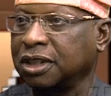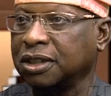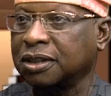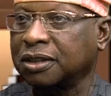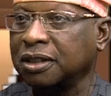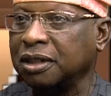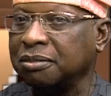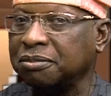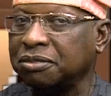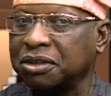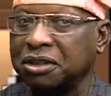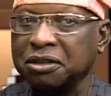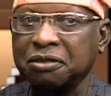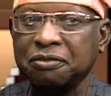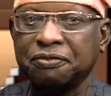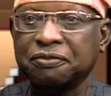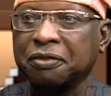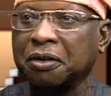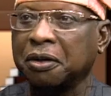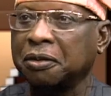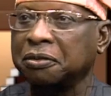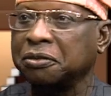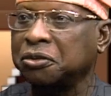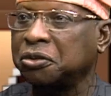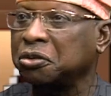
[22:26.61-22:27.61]
The same thing
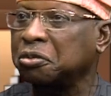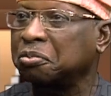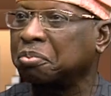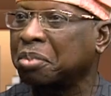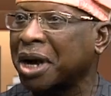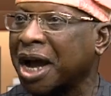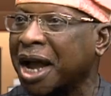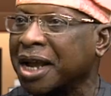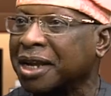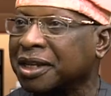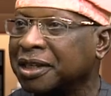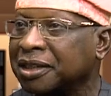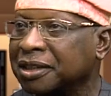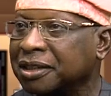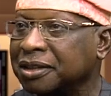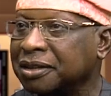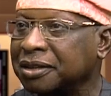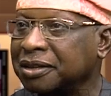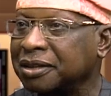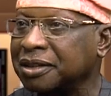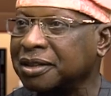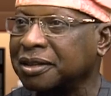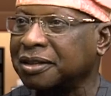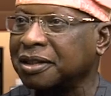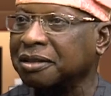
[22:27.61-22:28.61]
for Dubai.
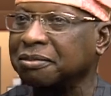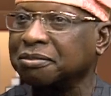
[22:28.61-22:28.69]
The